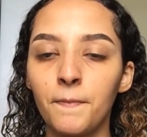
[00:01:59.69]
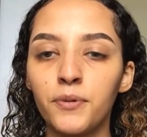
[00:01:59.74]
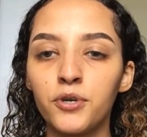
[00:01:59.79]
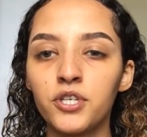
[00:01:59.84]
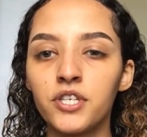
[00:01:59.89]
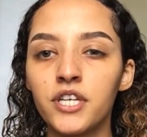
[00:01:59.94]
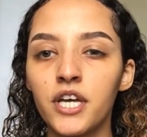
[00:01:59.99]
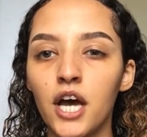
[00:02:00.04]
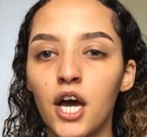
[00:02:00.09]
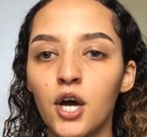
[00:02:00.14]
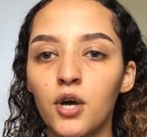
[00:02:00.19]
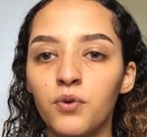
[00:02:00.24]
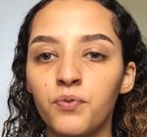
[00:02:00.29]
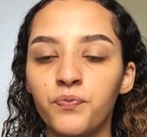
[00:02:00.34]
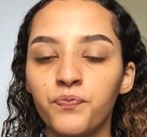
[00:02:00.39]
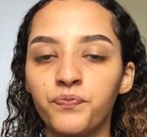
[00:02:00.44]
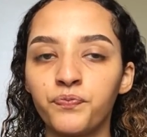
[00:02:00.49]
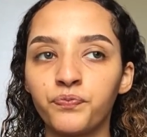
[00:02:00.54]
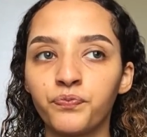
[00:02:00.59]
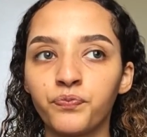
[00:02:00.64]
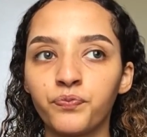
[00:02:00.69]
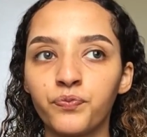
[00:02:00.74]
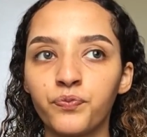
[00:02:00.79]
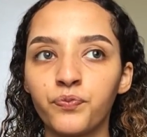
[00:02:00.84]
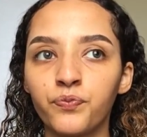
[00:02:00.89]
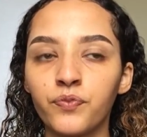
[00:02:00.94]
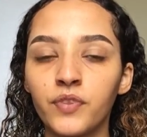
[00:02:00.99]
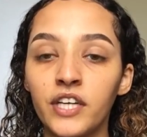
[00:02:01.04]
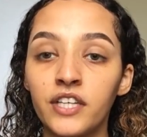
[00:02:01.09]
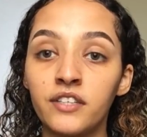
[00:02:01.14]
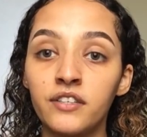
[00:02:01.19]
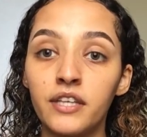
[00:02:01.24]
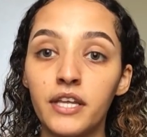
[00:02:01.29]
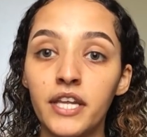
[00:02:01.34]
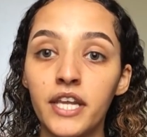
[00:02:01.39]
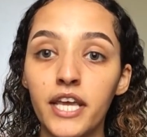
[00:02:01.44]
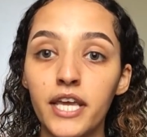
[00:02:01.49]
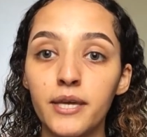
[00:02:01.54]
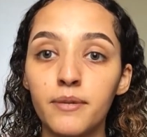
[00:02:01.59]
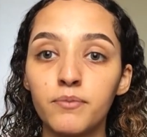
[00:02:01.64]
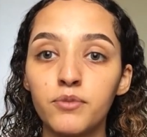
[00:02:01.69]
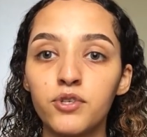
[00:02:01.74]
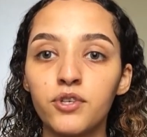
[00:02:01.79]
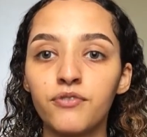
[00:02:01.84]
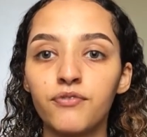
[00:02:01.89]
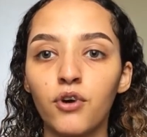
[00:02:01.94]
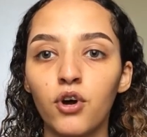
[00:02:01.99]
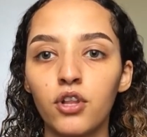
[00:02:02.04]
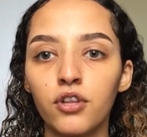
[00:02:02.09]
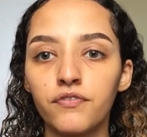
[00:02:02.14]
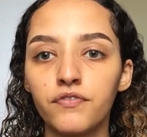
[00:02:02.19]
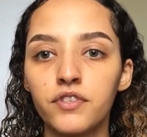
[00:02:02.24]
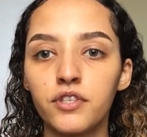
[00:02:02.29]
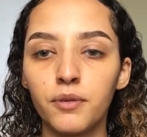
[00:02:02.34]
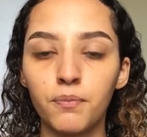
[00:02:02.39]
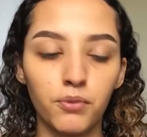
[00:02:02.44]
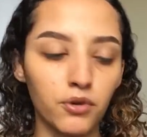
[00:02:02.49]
put down the names of all of the